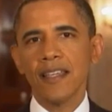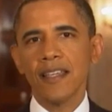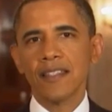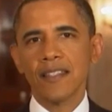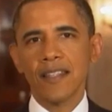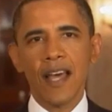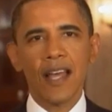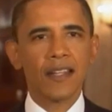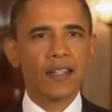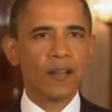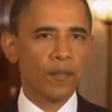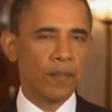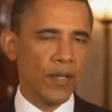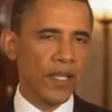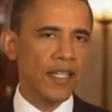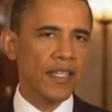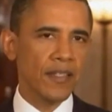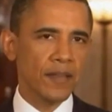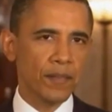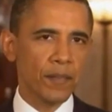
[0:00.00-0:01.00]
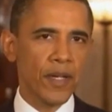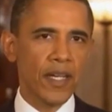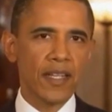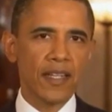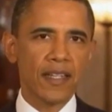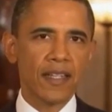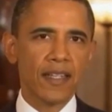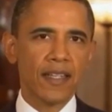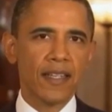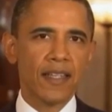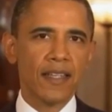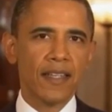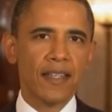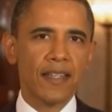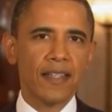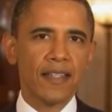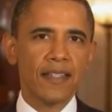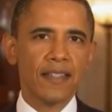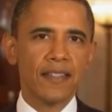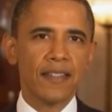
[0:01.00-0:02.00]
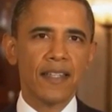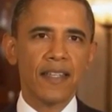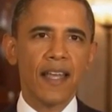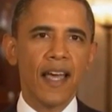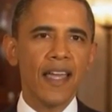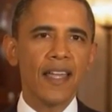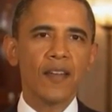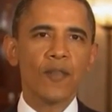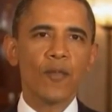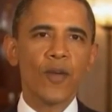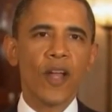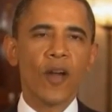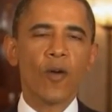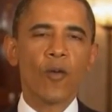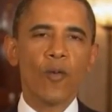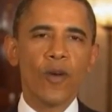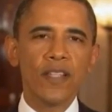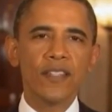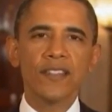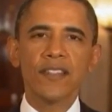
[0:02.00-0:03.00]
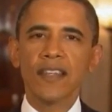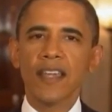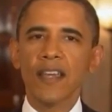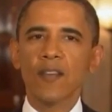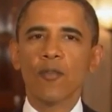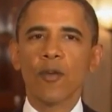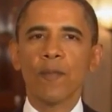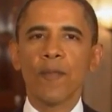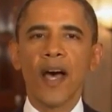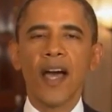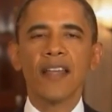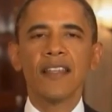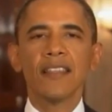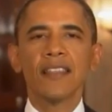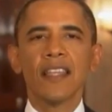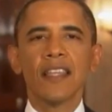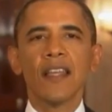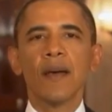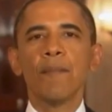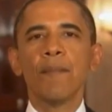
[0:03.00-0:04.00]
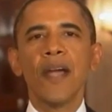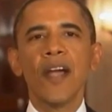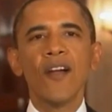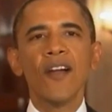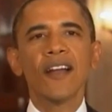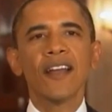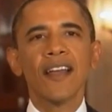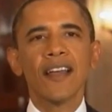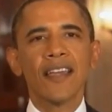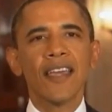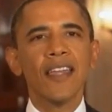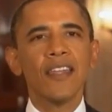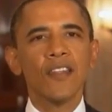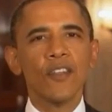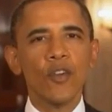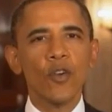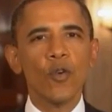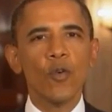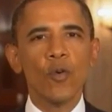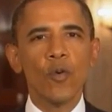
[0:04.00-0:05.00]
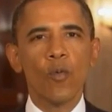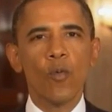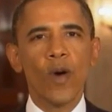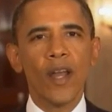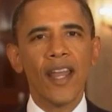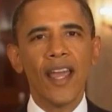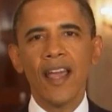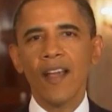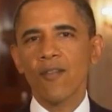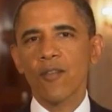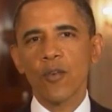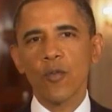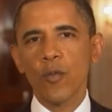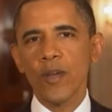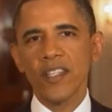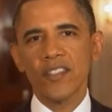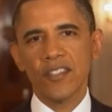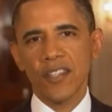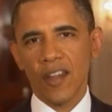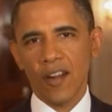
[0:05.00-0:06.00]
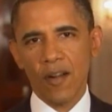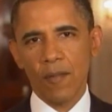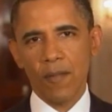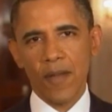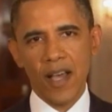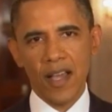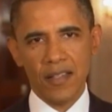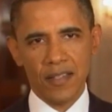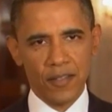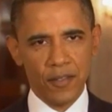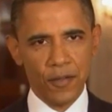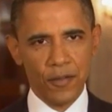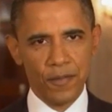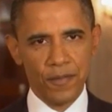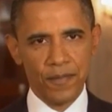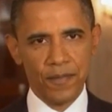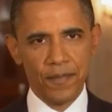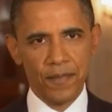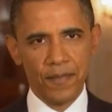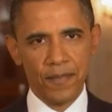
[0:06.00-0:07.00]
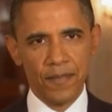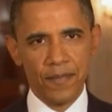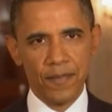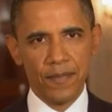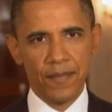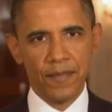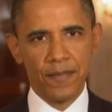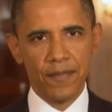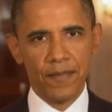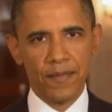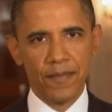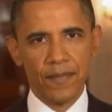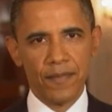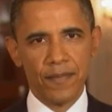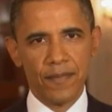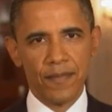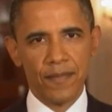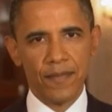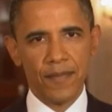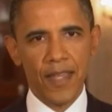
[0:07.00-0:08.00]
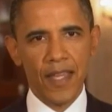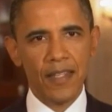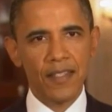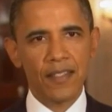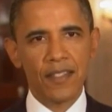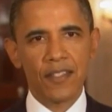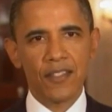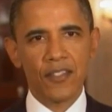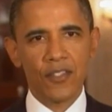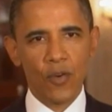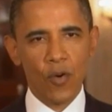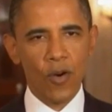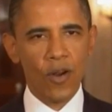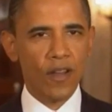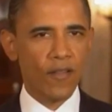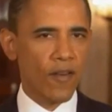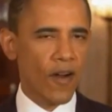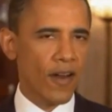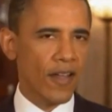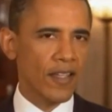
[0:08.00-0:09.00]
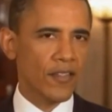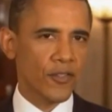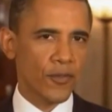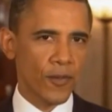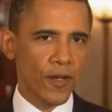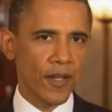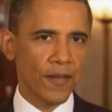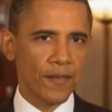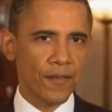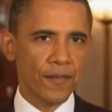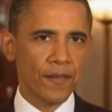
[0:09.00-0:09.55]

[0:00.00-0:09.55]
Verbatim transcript: is not complete, but tonight we are once again reminded that America can do whatever we set our mind to. That is the story of our history.